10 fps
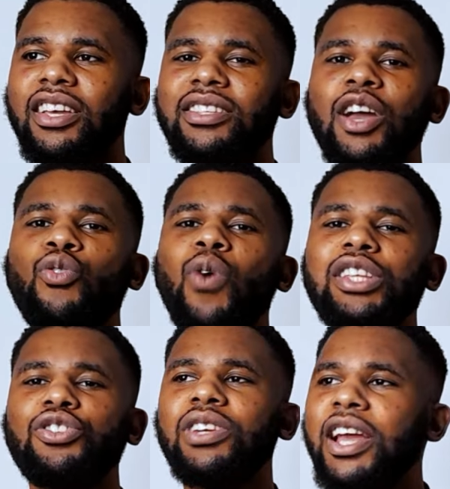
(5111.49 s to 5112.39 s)
He said,
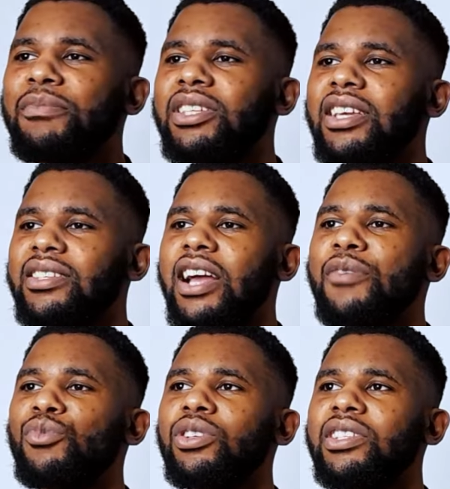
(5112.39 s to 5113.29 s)
What's your name? He said,
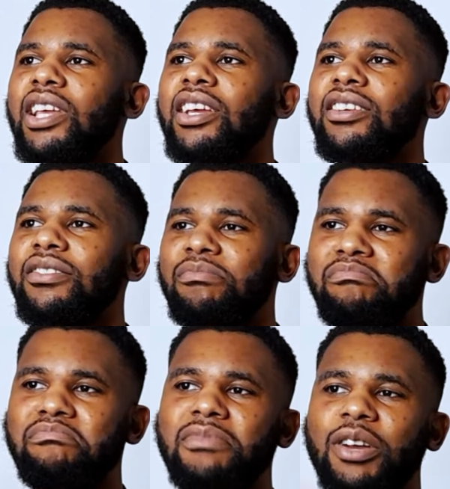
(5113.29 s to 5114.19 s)
Simon. He said,
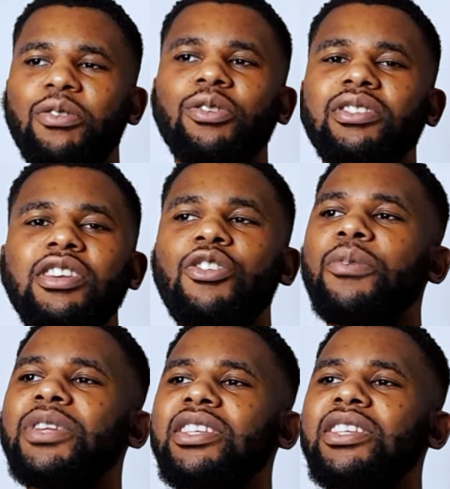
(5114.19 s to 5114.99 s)
They caught the rope.